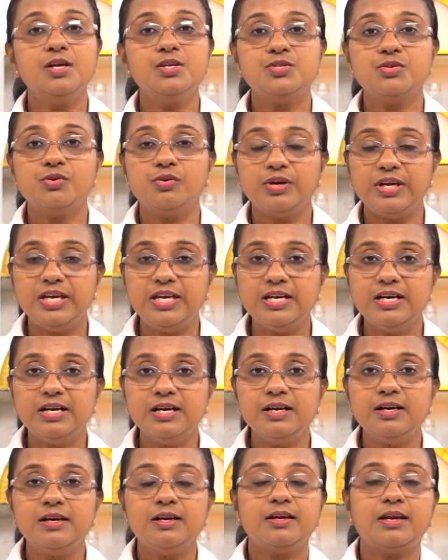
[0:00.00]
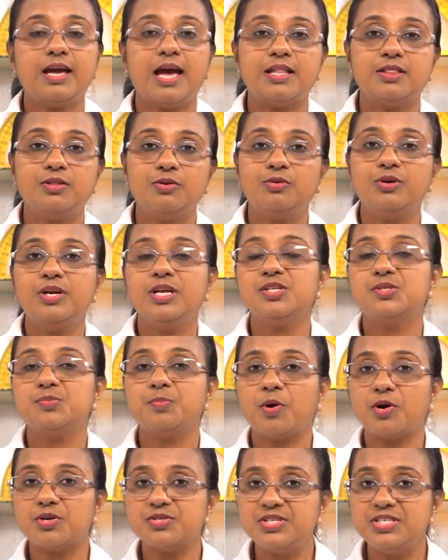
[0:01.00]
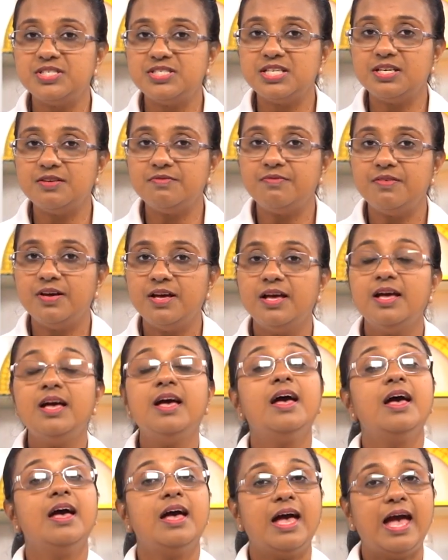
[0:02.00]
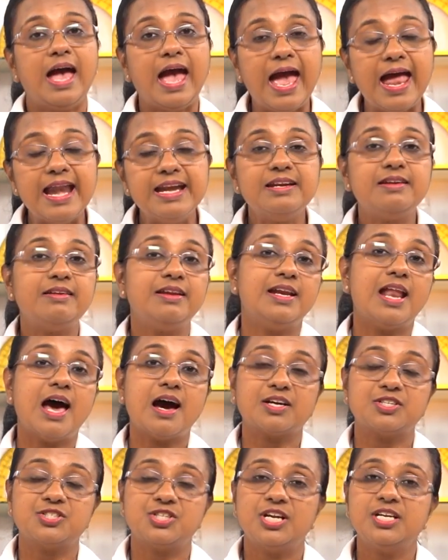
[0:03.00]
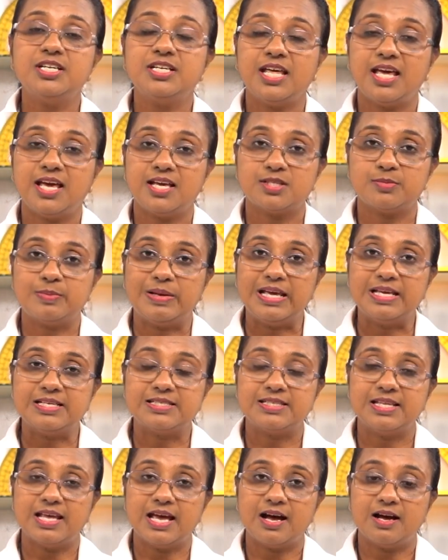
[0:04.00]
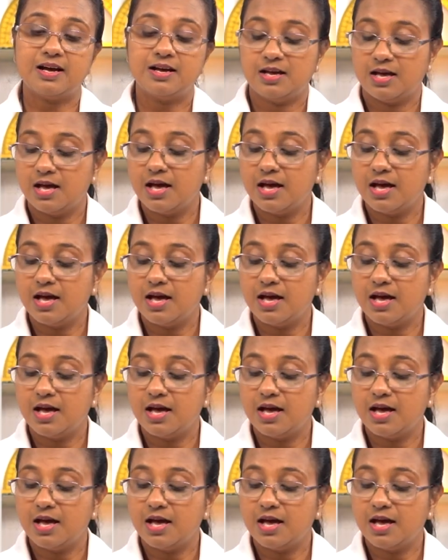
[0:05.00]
So here cathode is positive and reduction takes place there.